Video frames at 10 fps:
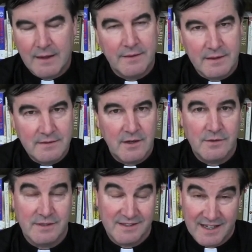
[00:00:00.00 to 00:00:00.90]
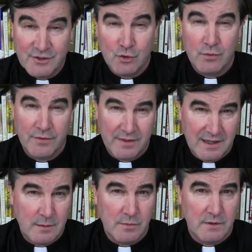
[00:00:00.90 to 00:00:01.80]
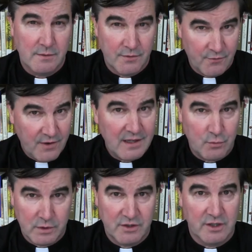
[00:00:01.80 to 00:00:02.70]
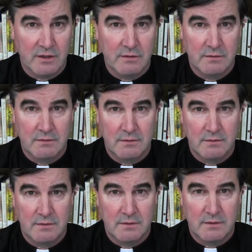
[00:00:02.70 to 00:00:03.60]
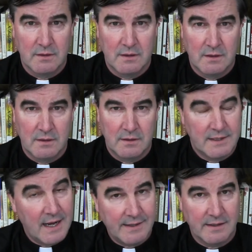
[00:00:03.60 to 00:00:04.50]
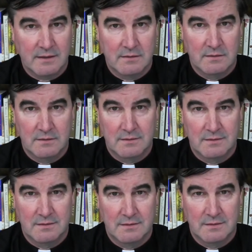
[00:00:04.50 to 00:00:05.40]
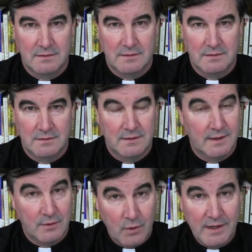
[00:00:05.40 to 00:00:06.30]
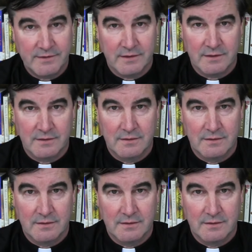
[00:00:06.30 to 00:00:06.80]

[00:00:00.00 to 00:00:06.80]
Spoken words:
These are the central themes of the faith we share. Dying and rising.